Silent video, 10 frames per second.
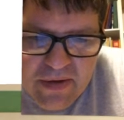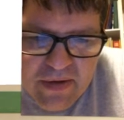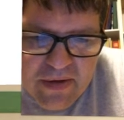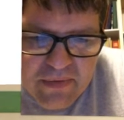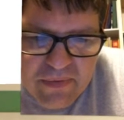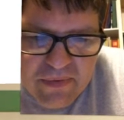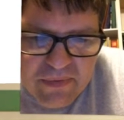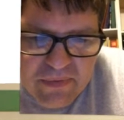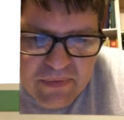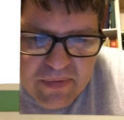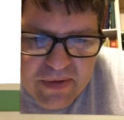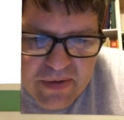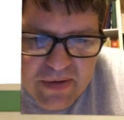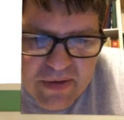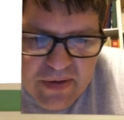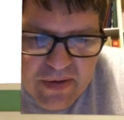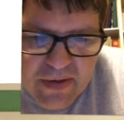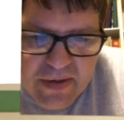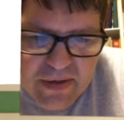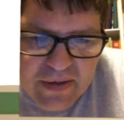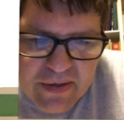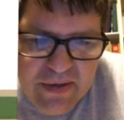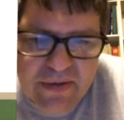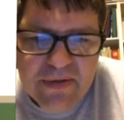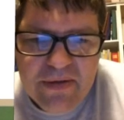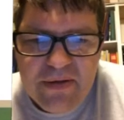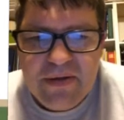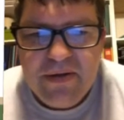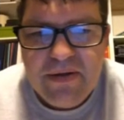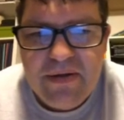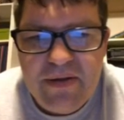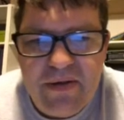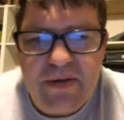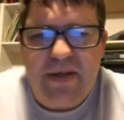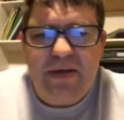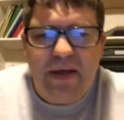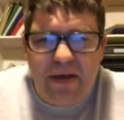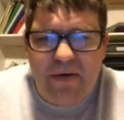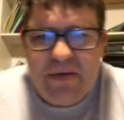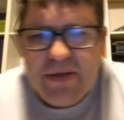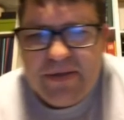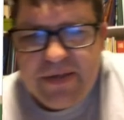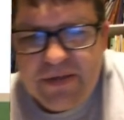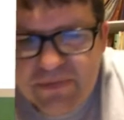equals 190. Okay, now let's get the